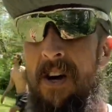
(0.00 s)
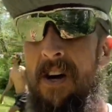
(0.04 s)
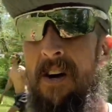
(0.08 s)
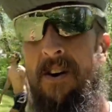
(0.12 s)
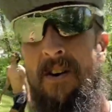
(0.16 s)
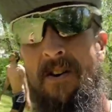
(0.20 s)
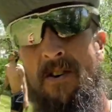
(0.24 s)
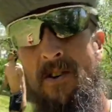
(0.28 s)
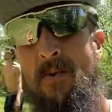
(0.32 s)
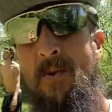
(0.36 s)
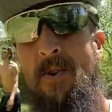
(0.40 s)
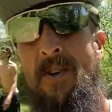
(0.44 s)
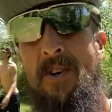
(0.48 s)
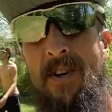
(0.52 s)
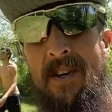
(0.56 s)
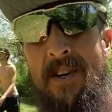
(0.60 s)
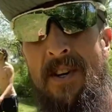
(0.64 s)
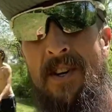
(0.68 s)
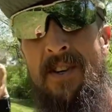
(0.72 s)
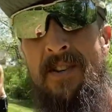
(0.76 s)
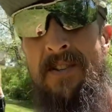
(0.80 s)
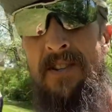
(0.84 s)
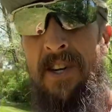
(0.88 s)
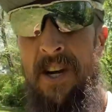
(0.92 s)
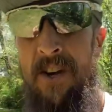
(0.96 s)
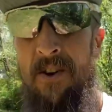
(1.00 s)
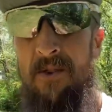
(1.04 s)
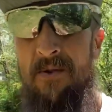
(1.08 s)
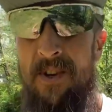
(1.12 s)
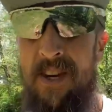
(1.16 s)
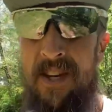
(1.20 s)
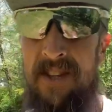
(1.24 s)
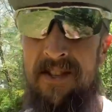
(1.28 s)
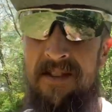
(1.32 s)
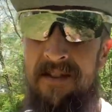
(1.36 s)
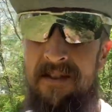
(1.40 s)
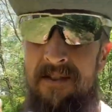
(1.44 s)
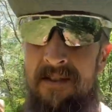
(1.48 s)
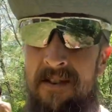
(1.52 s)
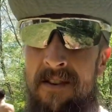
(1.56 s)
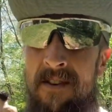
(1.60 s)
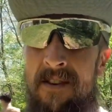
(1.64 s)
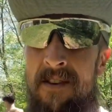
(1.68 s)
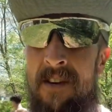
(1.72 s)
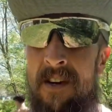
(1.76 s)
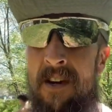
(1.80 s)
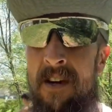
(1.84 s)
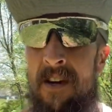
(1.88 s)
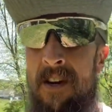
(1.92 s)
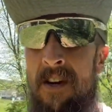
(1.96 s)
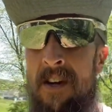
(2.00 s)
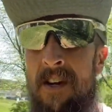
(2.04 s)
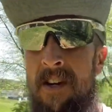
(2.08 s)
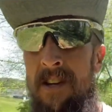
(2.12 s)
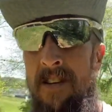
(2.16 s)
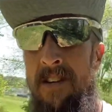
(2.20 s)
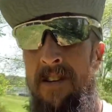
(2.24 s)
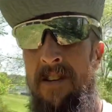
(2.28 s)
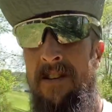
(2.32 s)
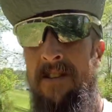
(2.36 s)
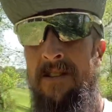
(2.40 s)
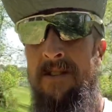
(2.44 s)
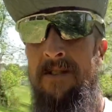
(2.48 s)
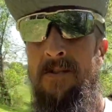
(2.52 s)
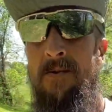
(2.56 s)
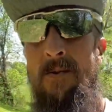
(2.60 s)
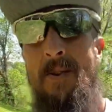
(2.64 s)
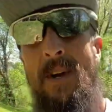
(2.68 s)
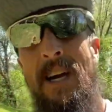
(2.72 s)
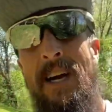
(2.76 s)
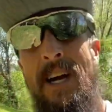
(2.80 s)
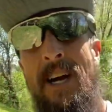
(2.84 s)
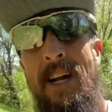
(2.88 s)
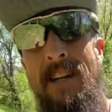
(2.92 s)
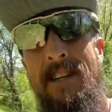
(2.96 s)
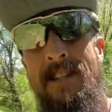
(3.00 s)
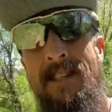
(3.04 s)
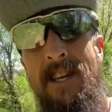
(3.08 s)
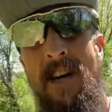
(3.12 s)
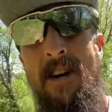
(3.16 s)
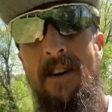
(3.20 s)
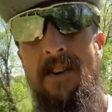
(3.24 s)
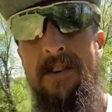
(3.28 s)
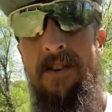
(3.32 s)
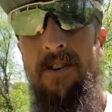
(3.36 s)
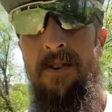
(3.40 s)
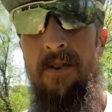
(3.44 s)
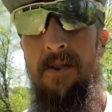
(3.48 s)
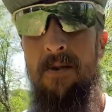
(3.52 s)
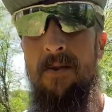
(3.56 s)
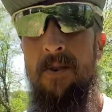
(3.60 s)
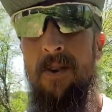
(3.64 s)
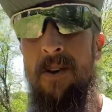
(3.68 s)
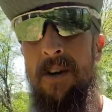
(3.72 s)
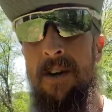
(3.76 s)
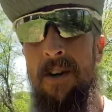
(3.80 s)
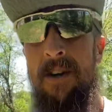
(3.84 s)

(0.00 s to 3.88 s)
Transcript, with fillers: Or do you want to sit here and listen to what I got to tell you